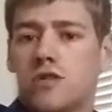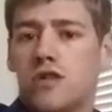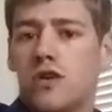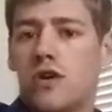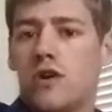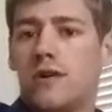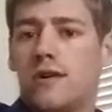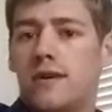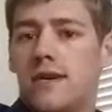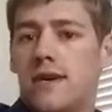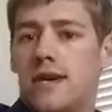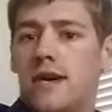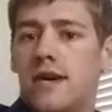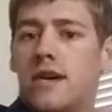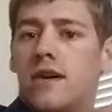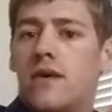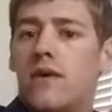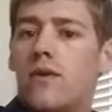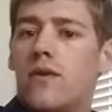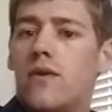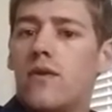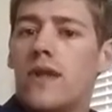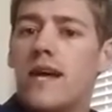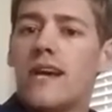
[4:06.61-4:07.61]
So
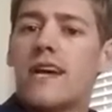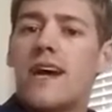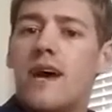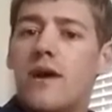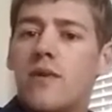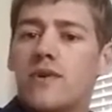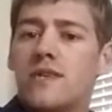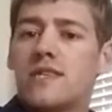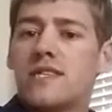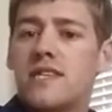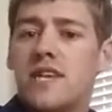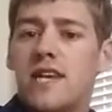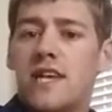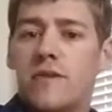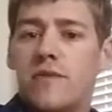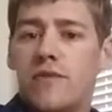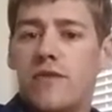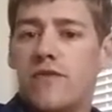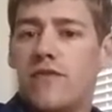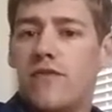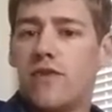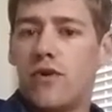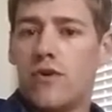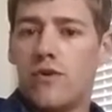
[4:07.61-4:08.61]
like I was saying
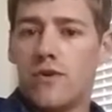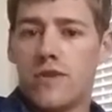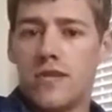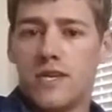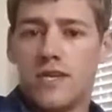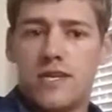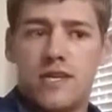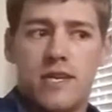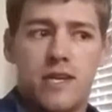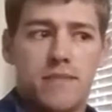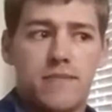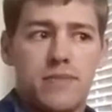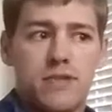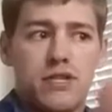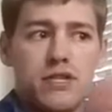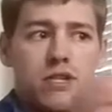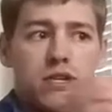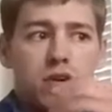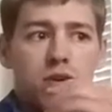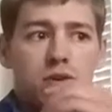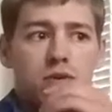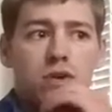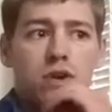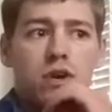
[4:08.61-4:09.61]
before with the tips, you
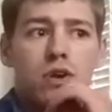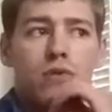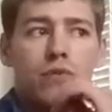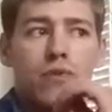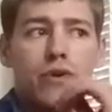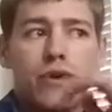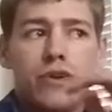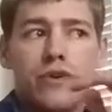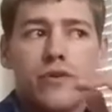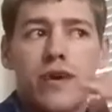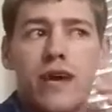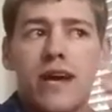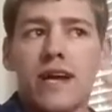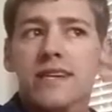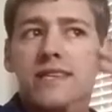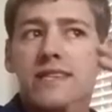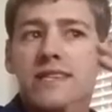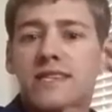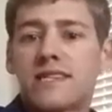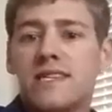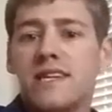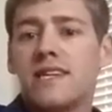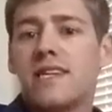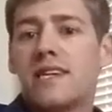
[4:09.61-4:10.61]
know, when you
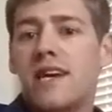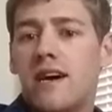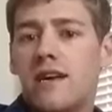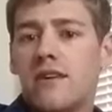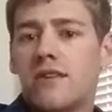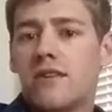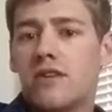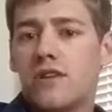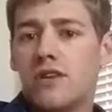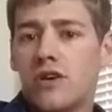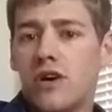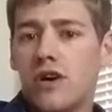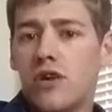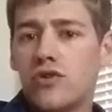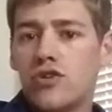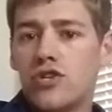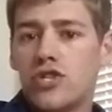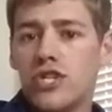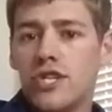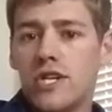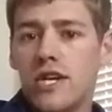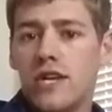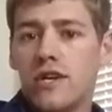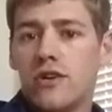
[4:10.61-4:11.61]
guys sit down to
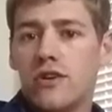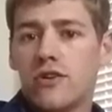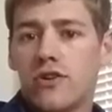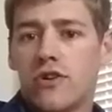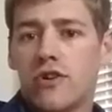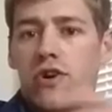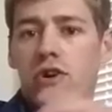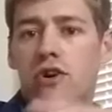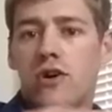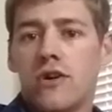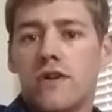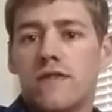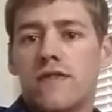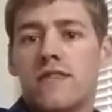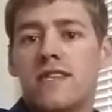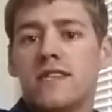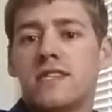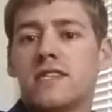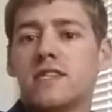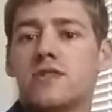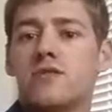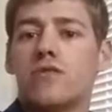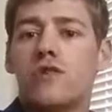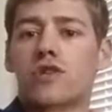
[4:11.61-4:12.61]
negotiate your car,
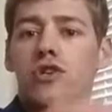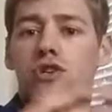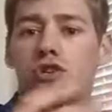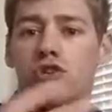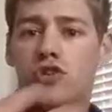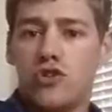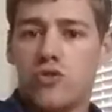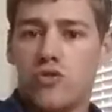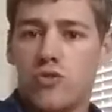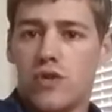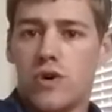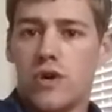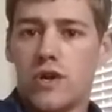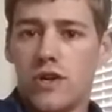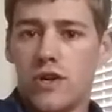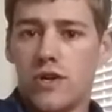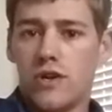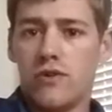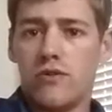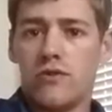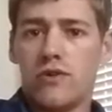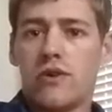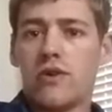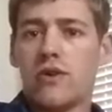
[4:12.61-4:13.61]
this is what you should want
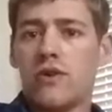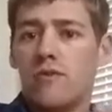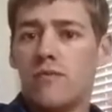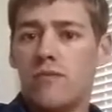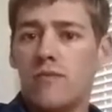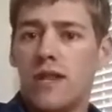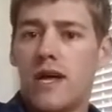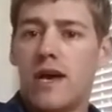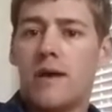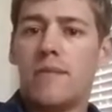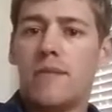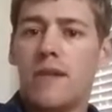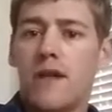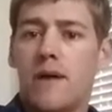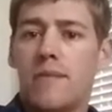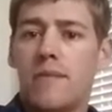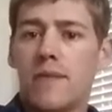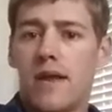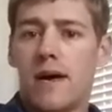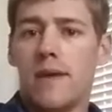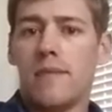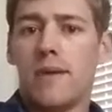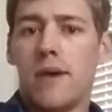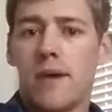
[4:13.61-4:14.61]
to do, you know, blah, blah,
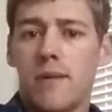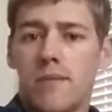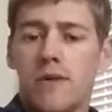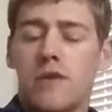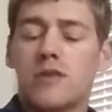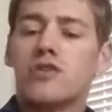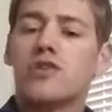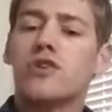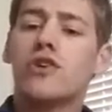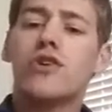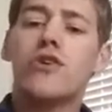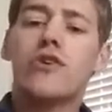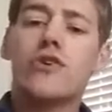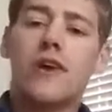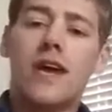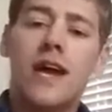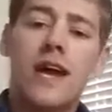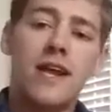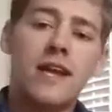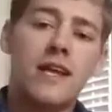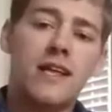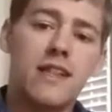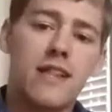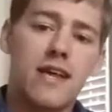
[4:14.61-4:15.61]
blah, blah, blah. So you're
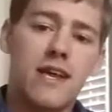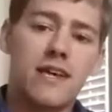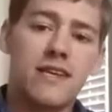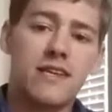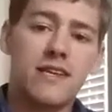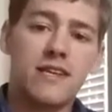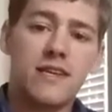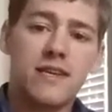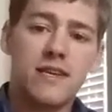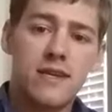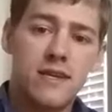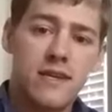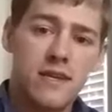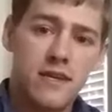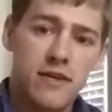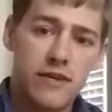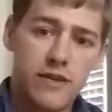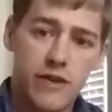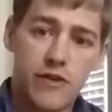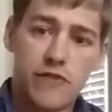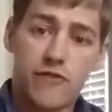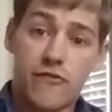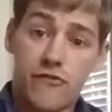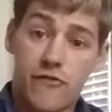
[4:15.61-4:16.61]
kind of like
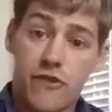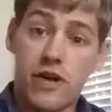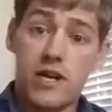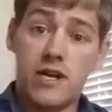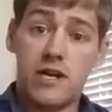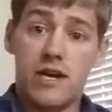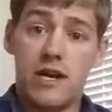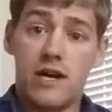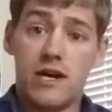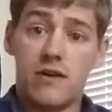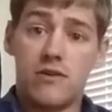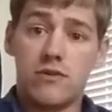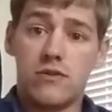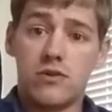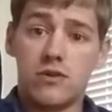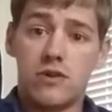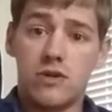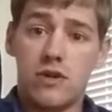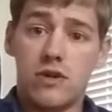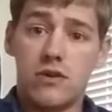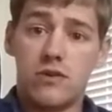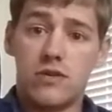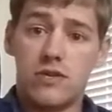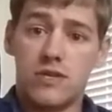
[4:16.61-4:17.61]
their friend now.
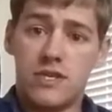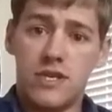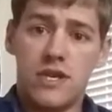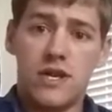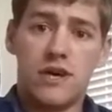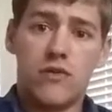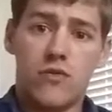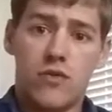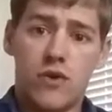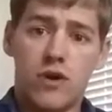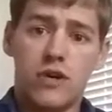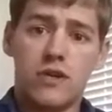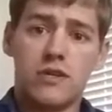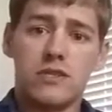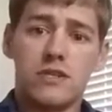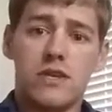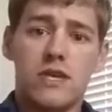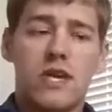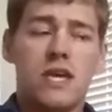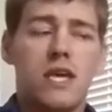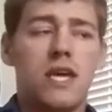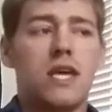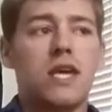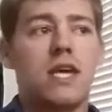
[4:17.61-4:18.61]
So you see how it works?
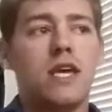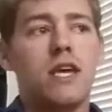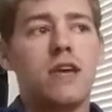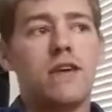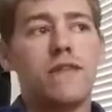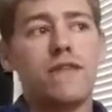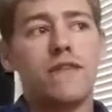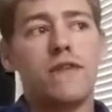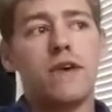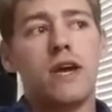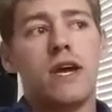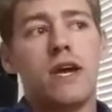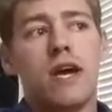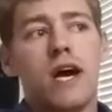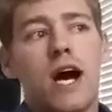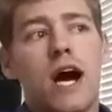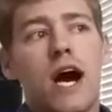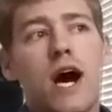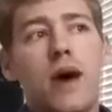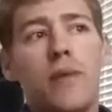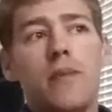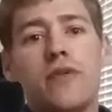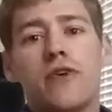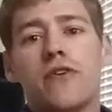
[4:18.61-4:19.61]
If
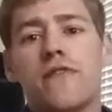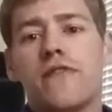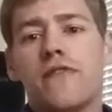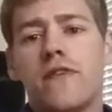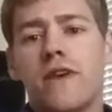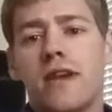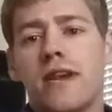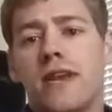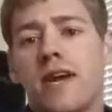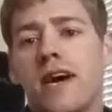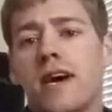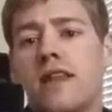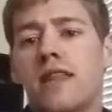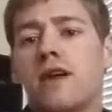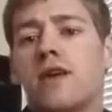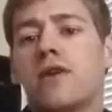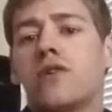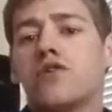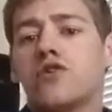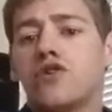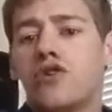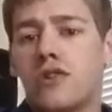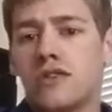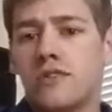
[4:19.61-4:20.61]
I'm their friend, now
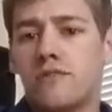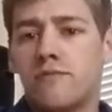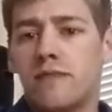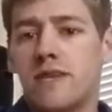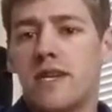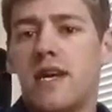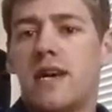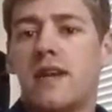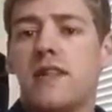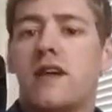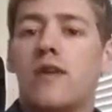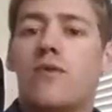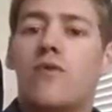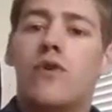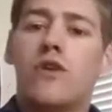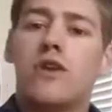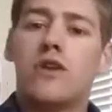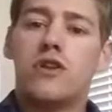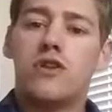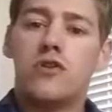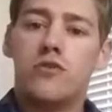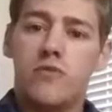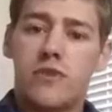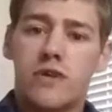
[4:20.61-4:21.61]
they trust me, now they
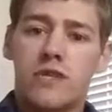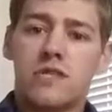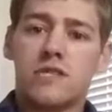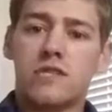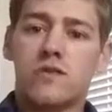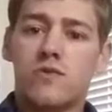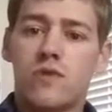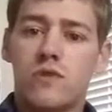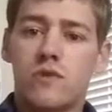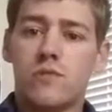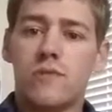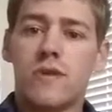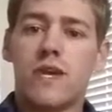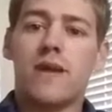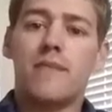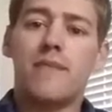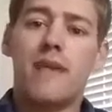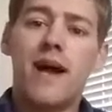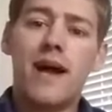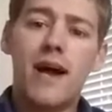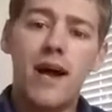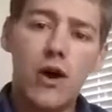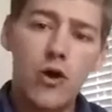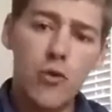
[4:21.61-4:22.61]
want to do business with me,
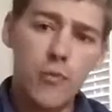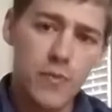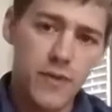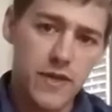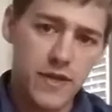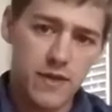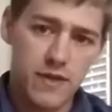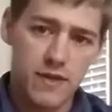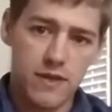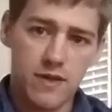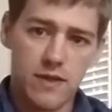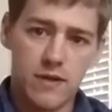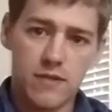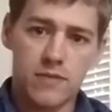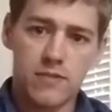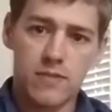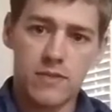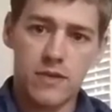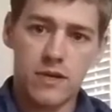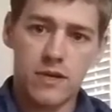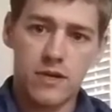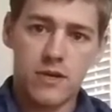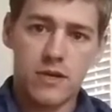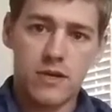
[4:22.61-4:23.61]
I'm helping
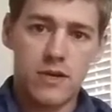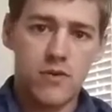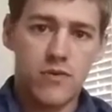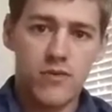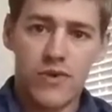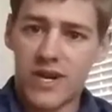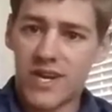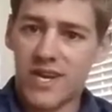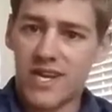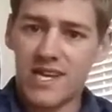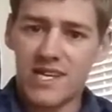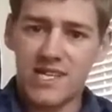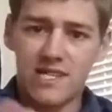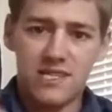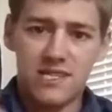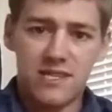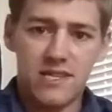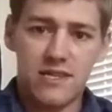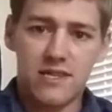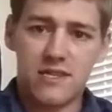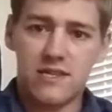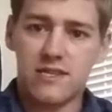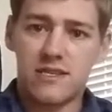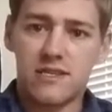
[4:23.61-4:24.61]
them. When it gets
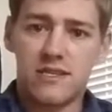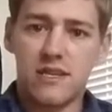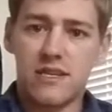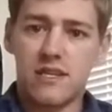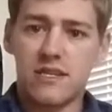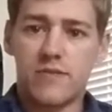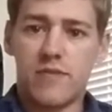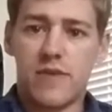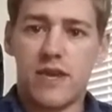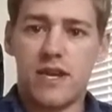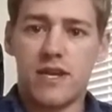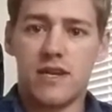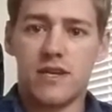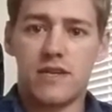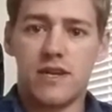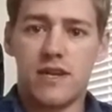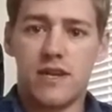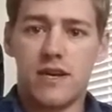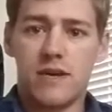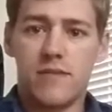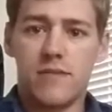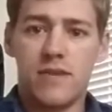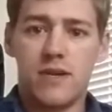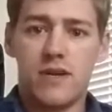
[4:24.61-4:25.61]
to the decision-making
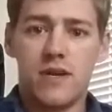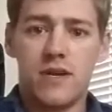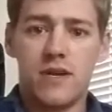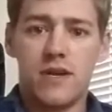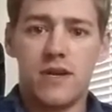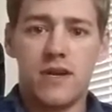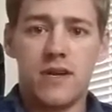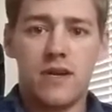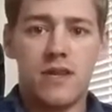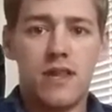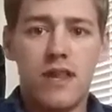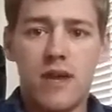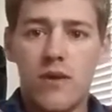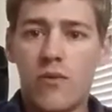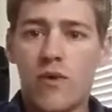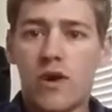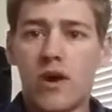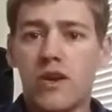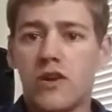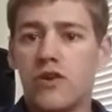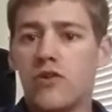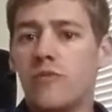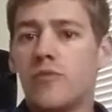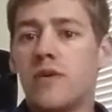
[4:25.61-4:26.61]
time, they
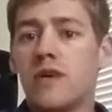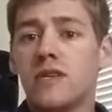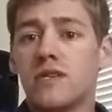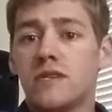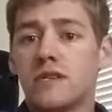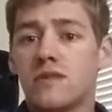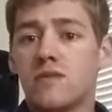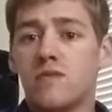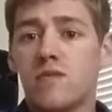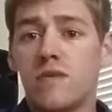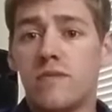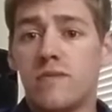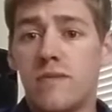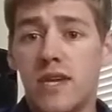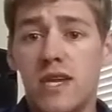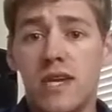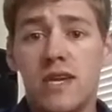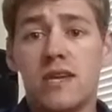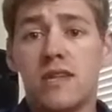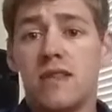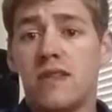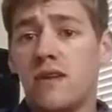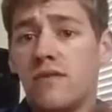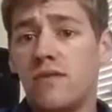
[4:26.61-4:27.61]
want to do business with
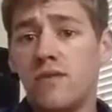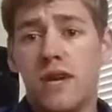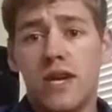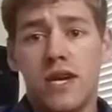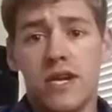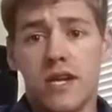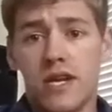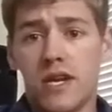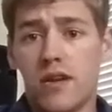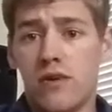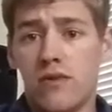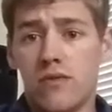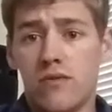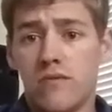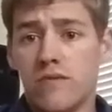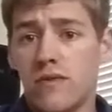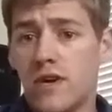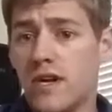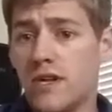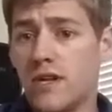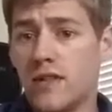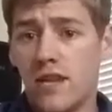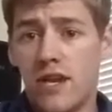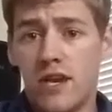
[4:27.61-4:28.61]
me, and they're ready to go,
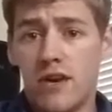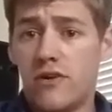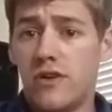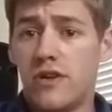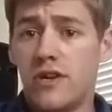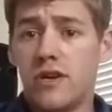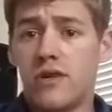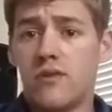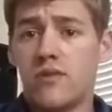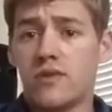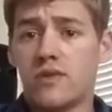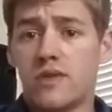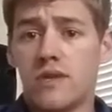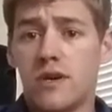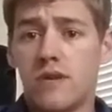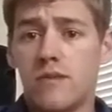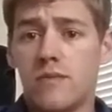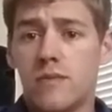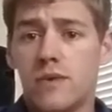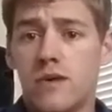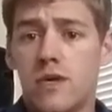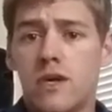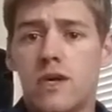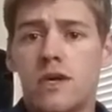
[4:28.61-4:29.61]
right? They already know what's up.